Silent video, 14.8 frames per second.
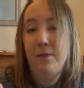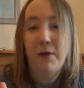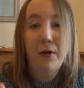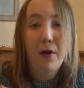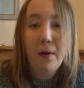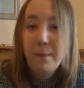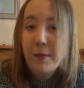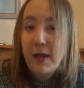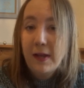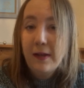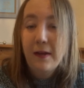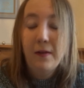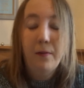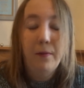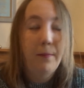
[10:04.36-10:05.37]
a comment,
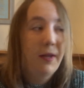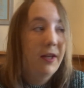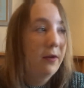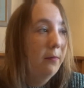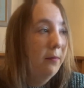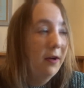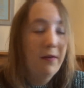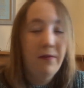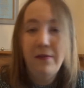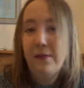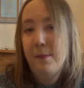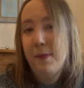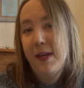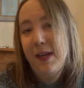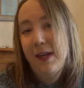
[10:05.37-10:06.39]
it will mean the world to
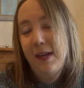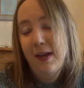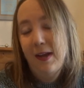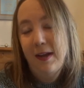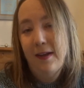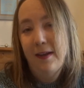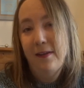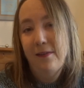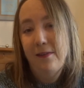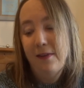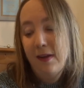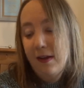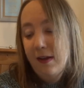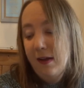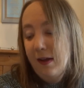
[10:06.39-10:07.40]
me, and
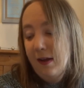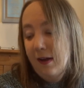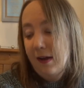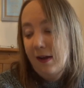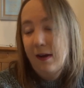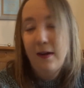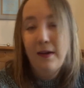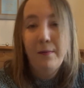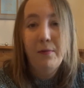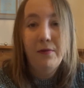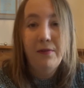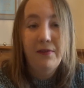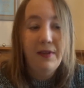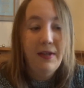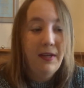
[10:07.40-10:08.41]
I will
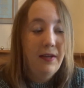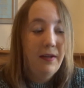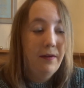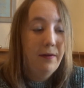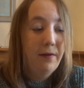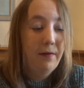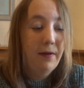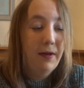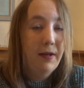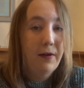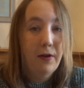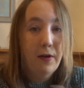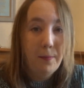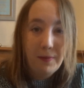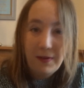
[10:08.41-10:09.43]
see you in a
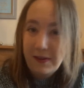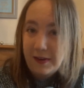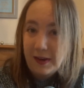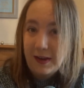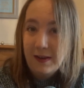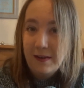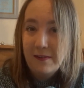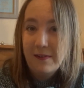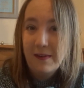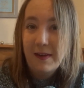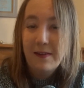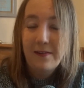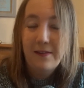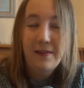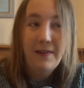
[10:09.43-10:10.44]
couple of days.
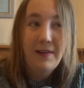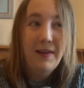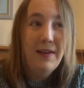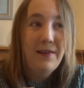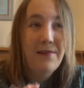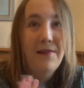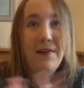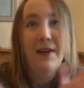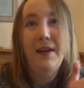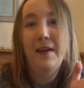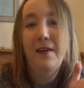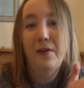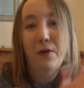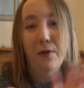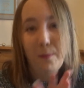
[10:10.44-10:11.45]
There's literally
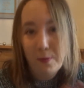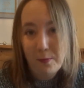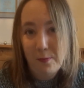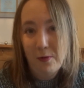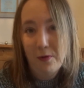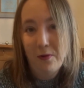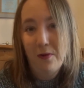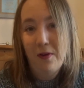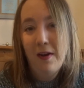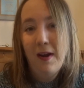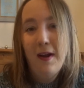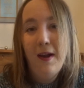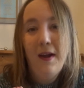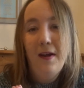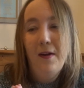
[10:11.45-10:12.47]
a couple more
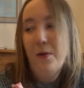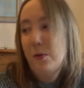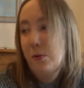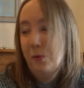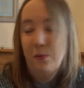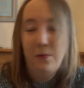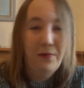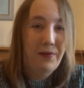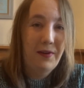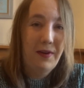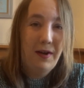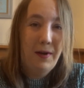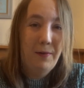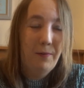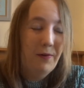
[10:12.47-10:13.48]
hauls
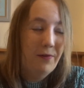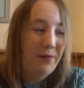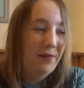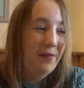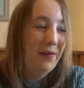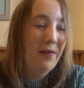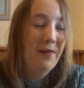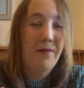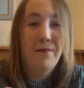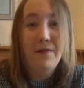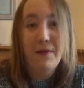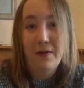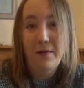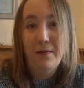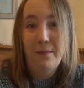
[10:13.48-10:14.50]
that I want to
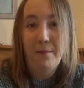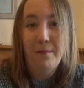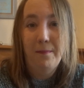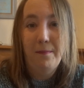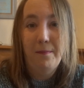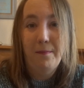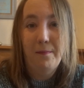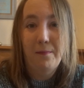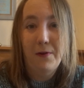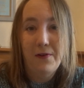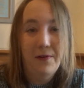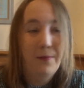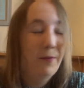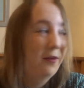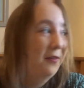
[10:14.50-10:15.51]
film
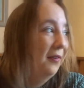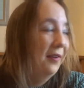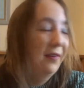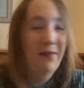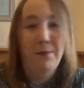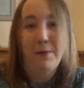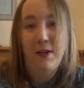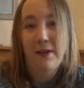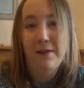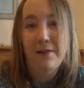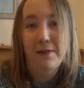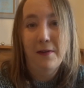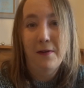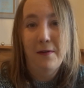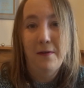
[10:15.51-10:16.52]
pretty much this week,
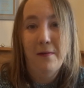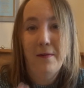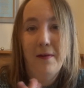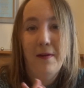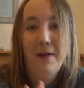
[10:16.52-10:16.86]
so